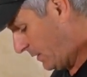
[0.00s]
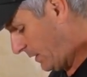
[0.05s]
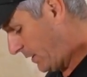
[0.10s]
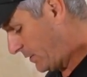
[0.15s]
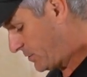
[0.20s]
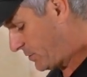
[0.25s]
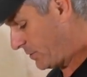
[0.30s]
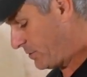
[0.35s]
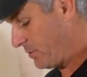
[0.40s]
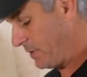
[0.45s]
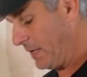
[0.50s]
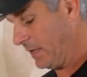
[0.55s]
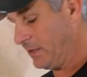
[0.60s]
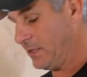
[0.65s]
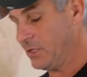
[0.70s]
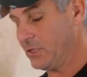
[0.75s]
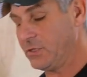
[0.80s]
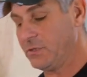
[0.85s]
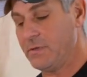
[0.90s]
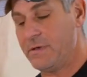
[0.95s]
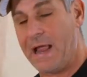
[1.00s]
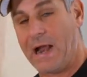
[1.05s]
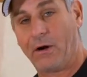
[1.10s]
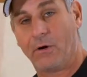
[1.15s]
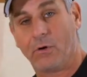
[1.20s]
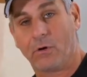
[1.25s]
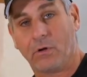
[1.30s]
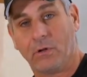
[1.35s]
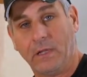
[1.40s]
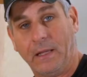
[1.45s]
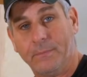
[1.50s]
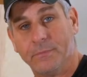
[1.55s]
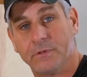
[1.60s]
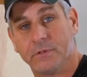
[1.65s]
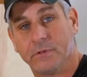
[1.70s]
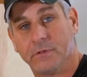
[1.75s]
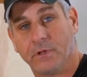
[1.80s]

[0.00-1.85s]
And so you'll get these narrow clips.